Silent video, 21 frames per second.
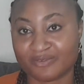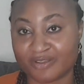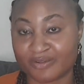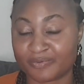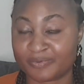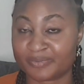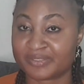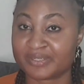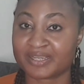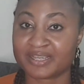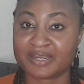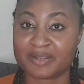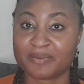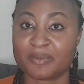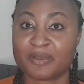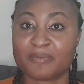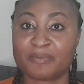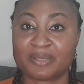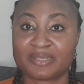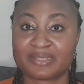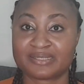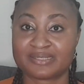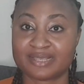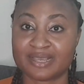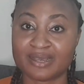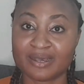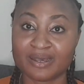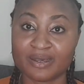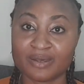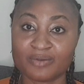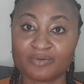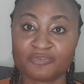I'll be talking about
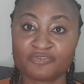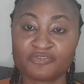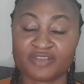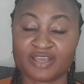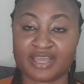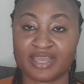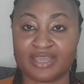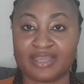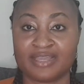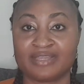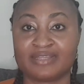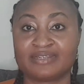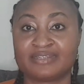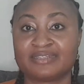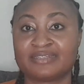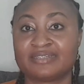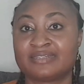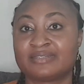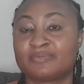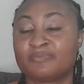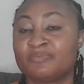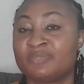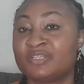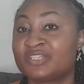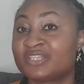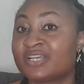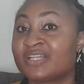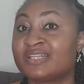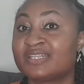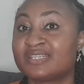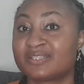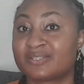myself, and
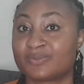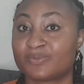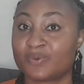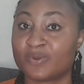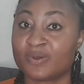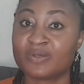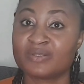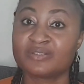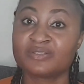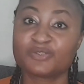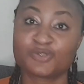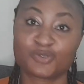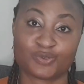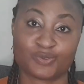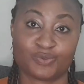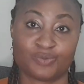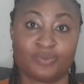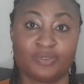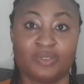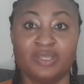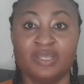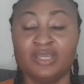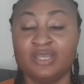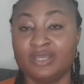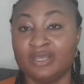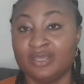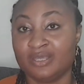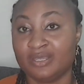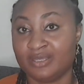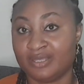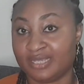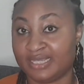Michelle is the one to
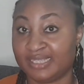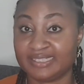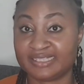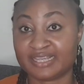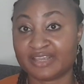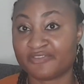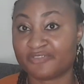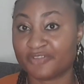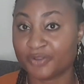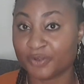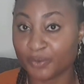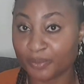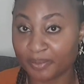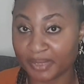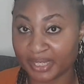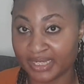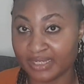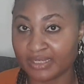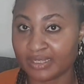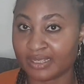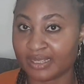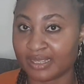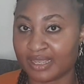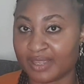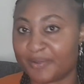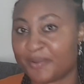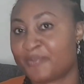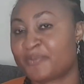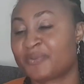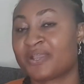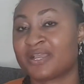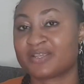interview me. I
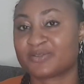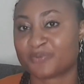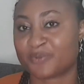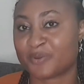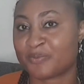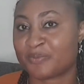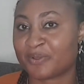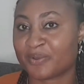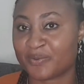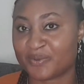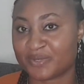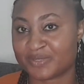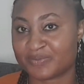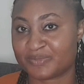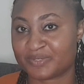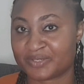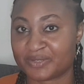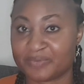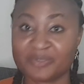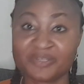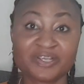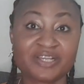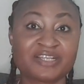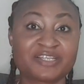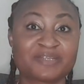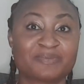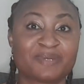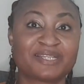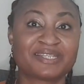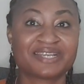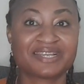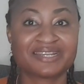hope you guys remember who is Michelle. Michelle is
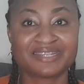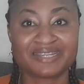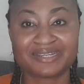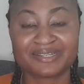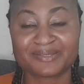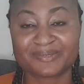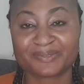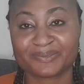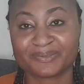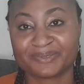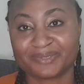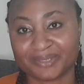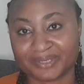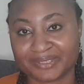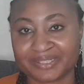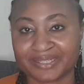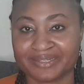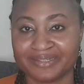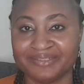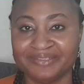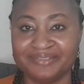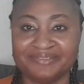my 10 years old daughter.